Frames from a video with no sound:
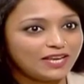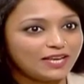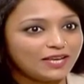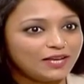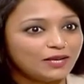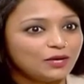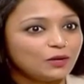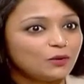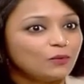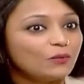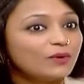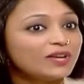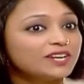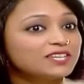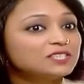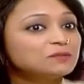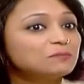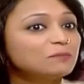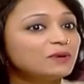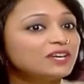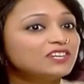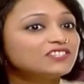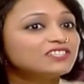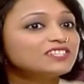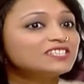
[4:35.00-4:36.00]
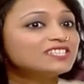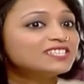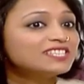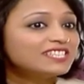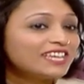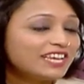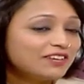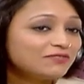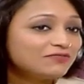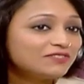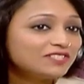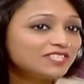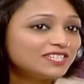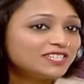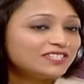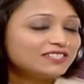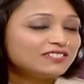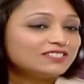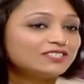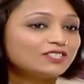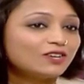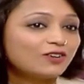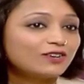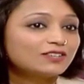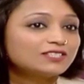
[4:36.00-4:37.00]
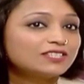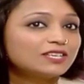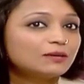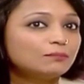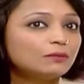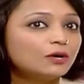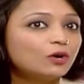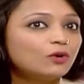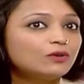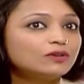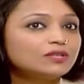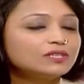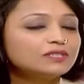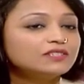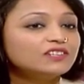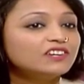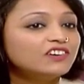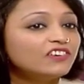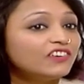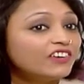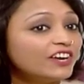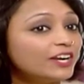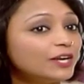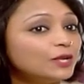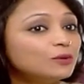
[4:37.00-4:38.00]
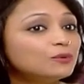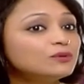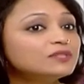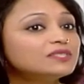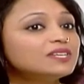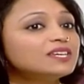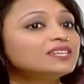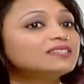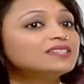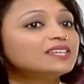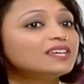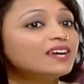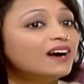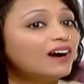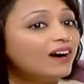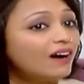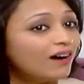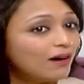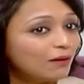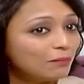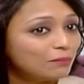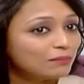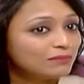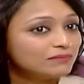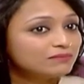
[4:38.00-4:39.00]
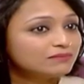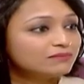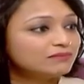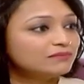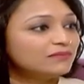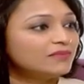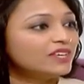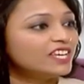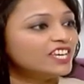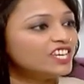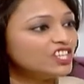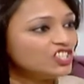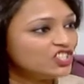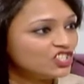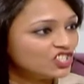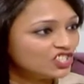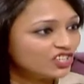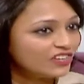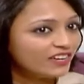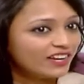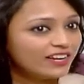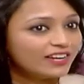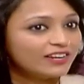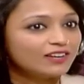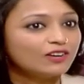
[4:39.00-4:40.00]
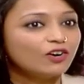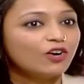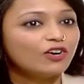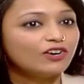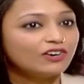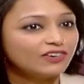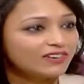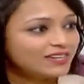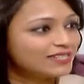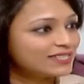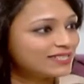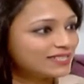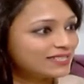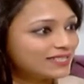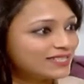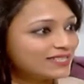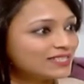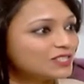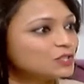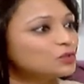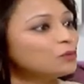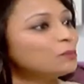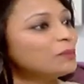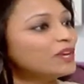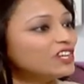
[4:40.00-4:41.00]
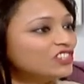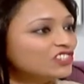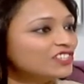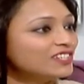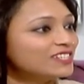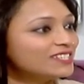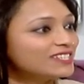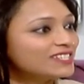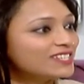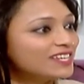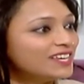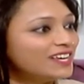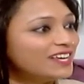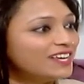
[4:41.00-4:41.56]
Whereas patient safety talks about reducing the harm, injury or risks to patients.